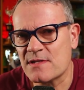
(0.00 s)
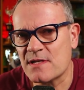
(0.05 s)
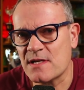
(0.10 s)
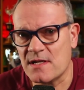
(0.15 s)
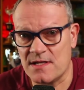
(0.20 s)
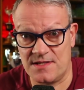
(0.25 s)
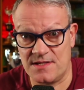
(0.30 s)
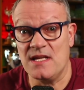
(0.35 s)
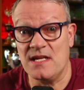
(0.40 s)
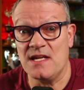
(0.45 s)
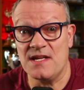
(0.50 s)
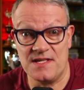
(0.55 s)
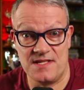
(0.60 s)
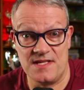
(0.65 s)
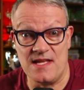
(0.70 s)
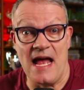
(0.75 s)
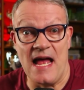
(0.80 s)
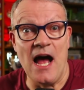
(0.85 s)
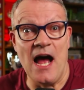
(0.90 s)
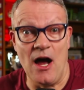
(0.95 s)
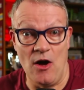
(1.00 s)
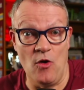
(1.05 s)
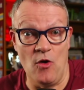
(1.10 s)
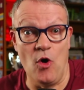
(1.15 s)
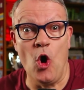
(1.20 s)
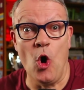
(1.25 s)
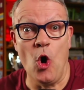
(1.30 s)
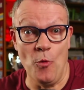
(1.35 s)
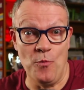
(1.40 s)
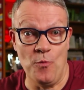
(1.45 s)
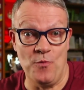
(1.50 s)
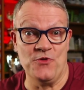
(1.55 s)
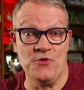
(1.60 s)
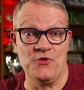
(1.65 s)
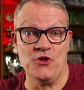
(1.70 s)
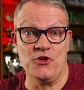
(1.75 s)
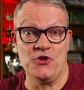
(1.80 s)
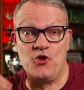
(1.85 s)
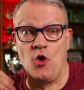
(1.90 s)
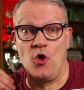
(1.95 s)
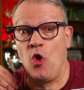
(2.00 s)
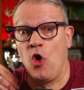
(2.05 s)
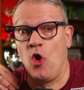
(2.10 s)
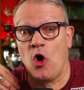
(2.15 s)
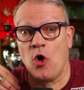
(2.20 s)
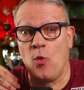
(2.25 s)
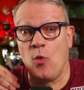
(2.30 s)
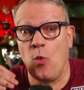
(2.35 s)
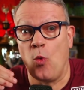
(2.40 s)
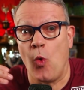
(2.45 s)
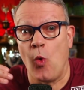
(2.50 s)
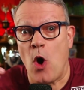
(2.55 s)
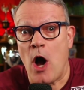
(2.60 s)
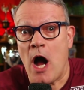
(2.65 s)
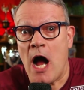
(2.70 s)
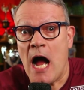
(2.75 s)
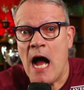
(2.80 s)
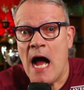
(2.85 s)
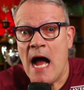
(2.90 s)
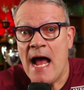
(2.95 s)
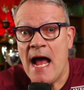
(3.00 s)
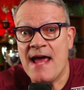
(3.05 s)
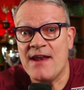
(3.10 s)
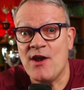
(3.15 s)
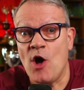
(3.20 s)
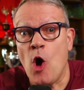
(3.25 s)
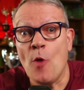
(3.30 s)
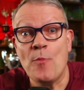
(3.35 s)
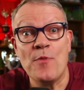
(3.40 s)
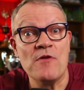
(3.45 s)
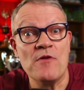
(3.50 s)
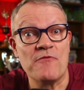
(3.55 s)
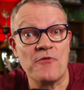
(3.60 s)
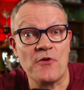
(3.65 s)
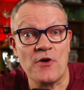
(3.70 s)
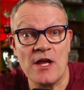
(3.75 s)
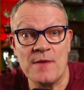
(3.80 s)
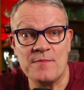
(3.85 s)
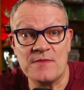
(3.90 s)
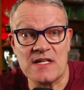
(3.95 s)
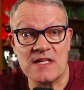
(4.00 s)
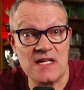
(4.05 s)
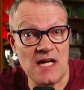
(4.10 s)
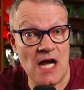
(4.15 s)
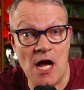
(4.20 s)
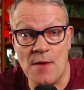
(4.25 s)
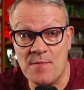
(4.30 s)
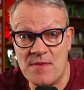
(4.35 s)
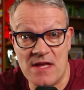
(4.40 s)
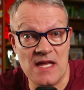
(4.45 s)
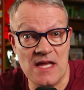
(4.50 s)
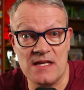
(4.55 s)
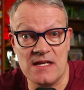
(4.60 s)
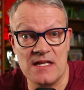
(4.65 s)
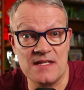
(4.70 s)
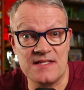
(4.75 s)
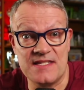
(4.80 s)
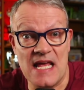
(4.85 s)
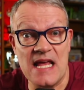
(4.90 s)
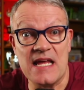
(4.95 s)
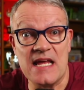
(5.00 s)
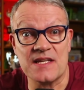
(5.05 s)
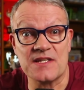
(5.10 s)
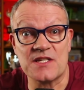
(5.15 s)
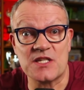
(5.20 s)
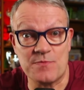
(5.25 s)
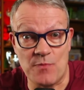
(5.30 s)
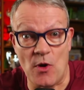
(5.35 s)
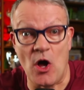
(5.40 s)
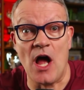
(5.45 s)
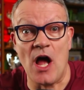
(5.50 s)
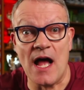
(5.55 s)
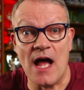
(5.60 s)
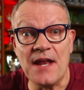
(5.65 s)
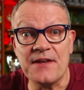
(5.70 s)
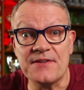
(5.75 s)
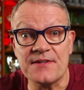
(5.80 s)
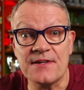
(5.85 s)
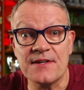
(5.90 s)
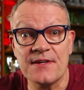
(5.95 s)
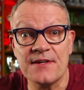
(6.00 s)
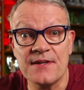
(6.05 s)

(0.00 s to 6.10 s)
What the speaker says: Because he's now opened the door wide open for him to come in and take his spot.